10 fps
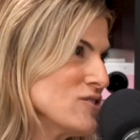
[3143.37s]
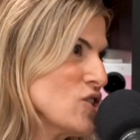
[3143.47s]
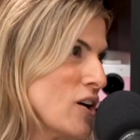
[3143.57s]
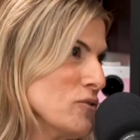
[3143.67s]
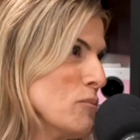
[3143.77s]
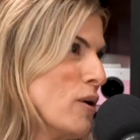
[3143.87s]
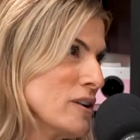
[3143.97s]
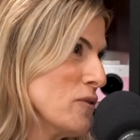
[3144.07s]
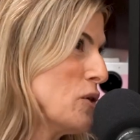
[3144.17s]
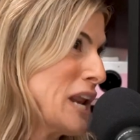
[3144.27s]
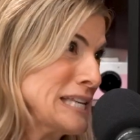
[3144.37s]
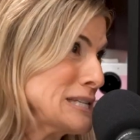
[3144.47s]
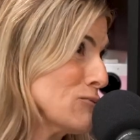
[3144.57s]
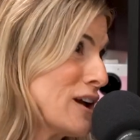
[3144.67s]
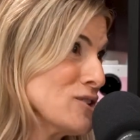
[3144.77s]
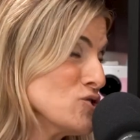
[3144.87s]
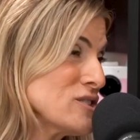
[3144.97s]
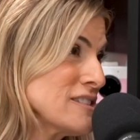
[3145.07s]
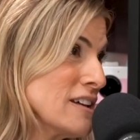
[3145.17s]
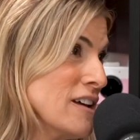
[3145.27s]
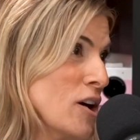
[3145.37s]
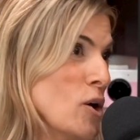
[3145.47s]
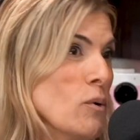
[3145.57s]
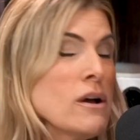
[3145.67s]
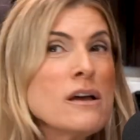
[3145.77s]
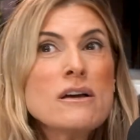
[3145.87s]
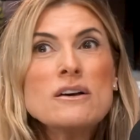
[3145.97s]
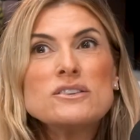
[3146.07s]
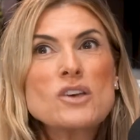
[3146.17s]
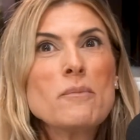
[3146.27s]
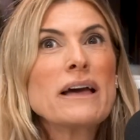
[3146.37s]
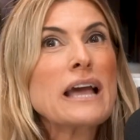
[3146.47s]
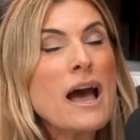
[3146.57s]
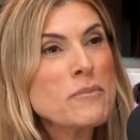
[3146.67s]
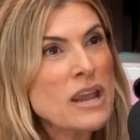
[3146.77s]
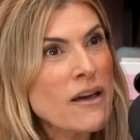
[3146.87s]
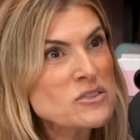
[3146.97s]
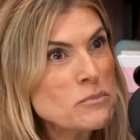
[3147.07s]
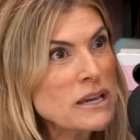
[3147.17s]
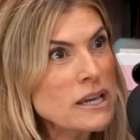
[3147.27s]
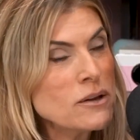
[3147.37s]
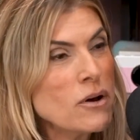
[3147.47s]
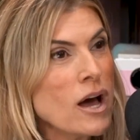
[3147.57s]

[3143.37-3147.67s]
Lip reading: child that bought into the Nancy Reagan just say no. So I'm like, I'm gonna have to be, there's